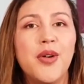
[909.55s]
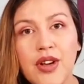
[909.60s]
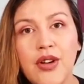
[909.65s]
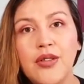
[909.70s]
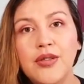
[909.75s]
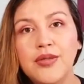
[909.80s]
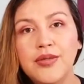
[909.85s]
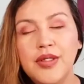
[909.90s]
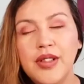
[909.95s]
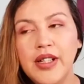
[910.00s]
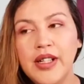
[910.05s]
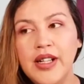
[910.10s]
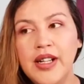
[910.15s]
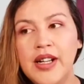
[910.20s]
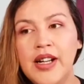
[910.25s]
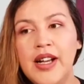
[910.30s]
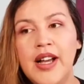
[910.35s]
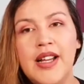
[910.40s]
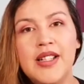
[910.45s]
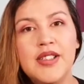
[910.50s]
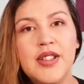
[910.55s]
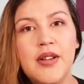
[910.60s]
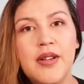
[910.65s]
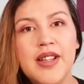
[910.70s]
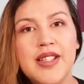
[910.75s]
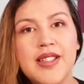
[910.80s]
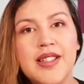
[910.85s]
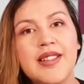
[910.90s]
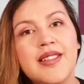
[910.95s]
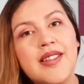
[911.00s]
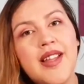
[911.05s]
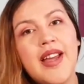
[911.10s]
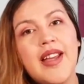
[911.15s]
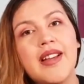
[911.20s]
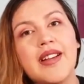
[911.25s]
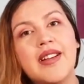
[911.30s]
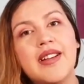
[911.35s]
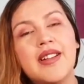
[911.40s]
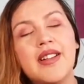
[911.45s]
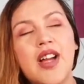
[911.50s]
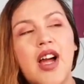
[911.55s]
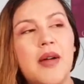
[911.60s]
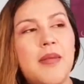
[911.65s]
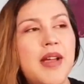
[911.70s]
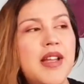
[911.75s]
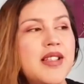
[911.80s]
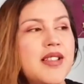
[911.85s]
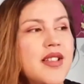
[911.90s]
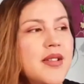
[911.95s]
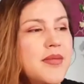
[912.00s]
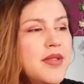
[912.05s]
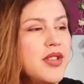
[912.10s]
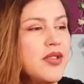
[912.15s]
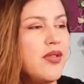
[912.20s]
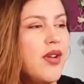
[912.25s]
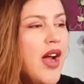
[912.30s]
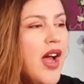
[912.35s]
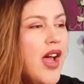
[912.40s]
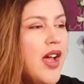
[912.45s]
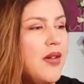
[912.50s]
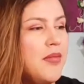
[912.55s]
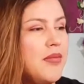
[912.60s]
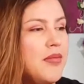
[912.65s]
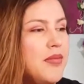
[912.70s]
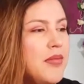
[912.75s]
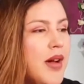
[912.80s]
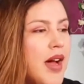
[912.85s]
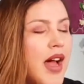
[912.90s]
So as always, like, comment, subscribe.